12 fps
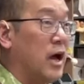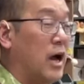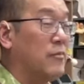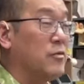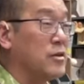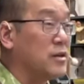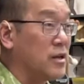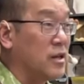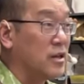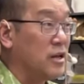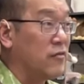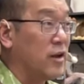I'm just going to
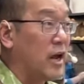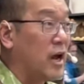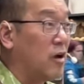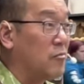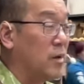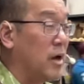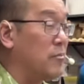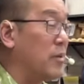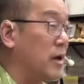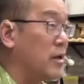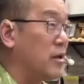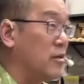leave it out. My
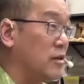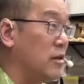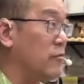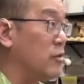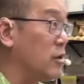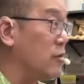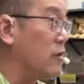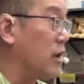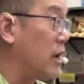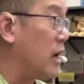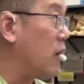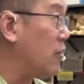bet is even leaving
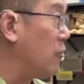it out,